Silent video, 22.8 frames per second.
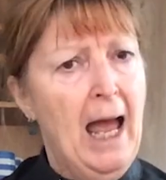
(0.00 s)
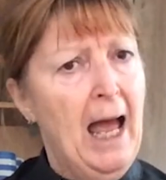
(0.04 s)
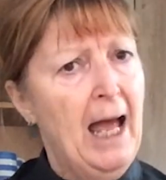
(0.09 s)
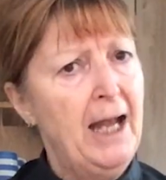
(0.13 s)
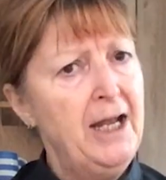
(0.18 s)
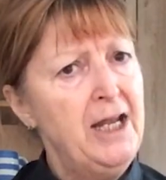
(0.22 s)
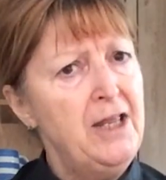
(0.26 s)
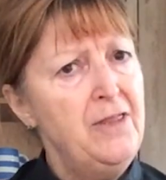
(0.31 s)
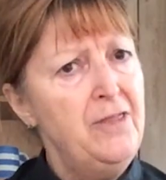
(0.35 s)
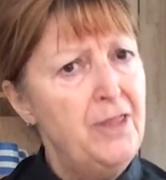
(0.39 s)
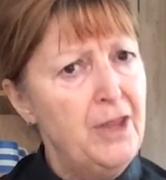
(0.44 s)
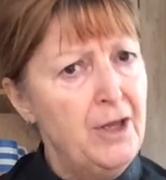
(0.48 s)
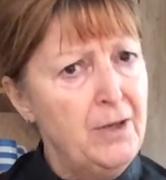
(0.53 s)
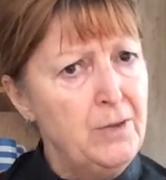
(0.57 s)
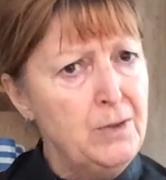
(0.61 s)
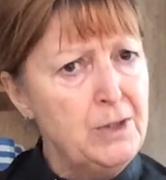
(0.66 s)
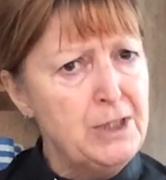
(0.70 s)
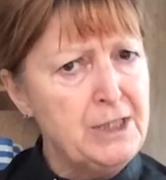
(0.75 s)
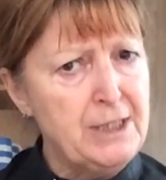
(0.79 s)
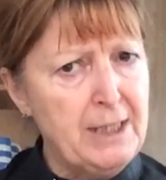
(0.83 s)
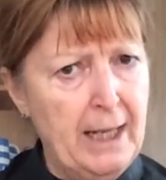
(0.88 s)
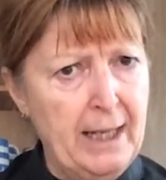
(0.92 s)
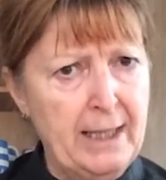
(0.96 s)
And in
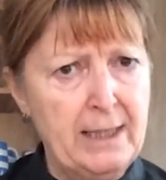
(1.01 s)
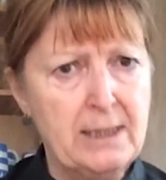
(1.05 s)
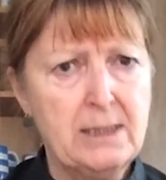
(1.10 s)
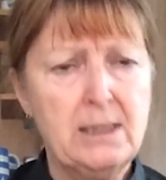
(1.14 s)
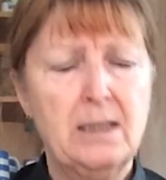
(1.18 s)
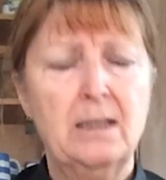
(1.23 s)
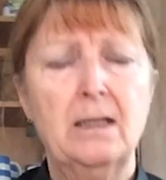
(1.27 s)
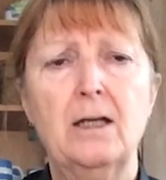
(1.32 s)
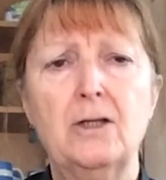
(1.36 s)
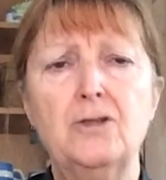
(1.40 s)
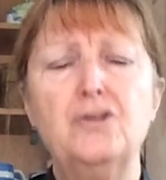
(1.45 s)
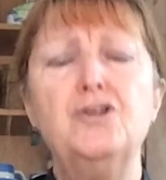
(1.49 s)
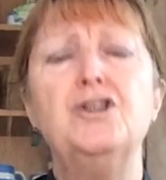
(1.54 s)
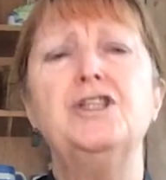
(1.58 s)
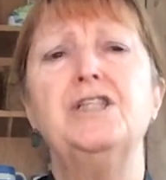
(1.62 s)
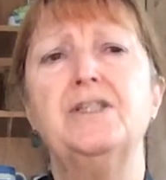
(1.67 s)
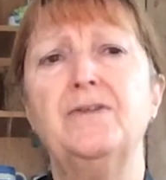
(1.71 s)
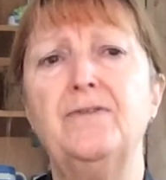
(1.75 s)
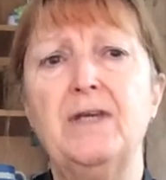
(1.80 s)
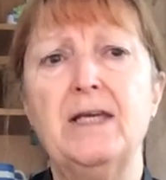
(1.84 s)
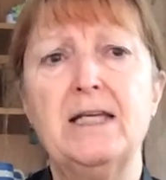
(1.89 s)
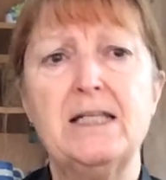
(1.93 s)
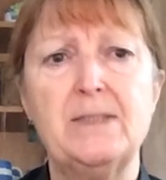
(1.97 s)
those days, hundreds
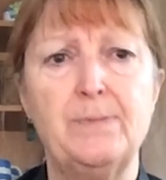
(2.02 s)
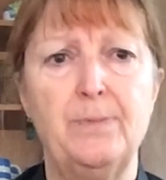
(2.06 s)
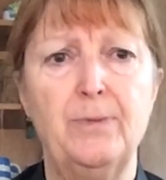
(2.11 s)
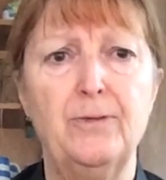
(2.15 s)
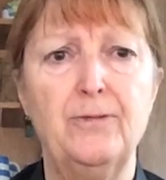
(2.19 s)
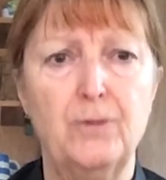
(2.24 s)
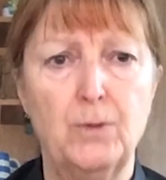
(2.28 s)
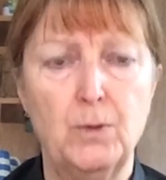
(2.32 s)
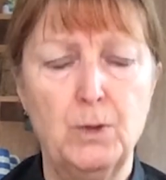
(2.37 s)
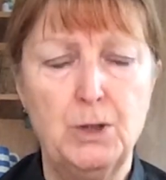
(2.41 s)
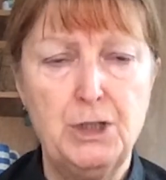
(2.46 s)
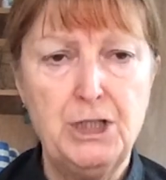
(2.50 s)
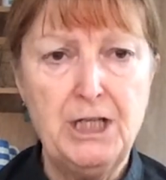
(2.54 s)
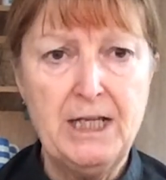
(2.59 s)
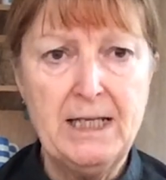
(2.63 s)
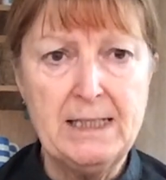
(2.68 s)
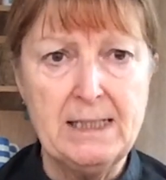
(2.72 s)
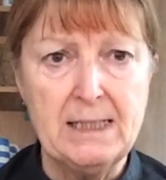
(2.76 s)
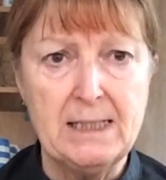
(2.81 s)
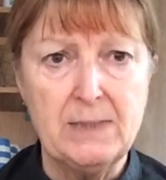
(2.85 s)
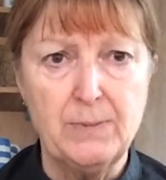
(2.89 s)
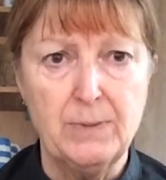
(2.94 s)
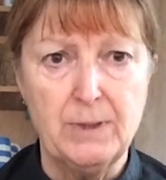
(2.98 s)
of years before
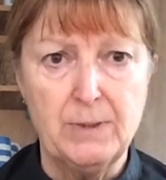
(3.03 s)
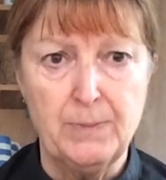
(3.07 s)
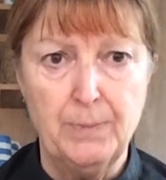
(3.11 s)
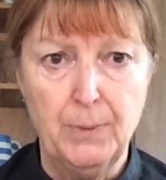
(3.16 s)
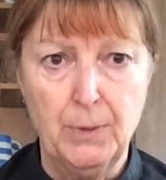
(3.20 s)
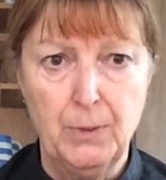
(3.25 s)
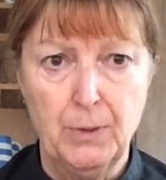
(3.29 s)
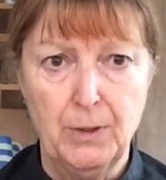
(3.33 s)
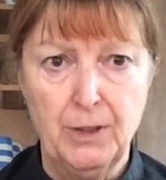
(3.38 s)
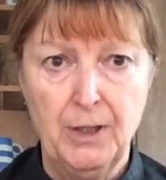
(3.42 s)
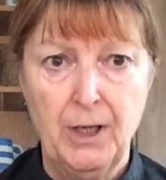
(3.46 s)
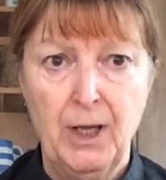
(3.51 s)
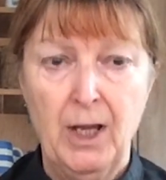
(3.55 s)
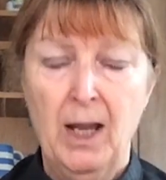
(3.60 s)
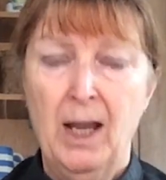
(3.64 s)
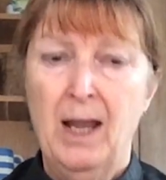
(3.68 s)
Jesus was born,